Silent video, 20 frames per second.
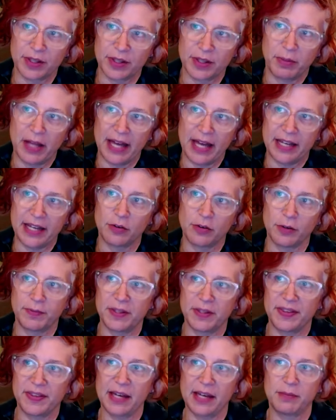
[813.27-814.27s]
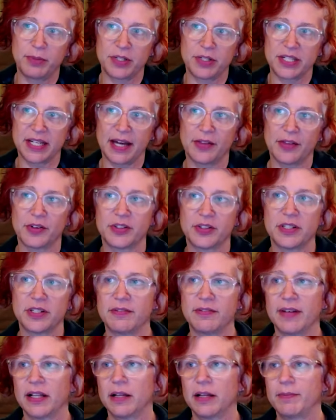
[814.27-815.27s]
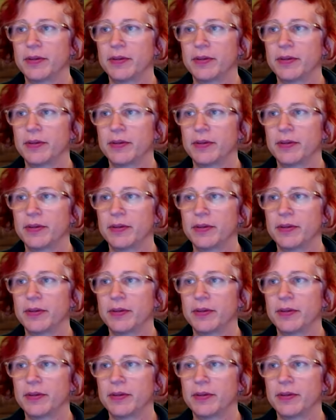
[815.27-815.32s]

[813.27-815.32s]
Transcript: a planning group that they had put together to develop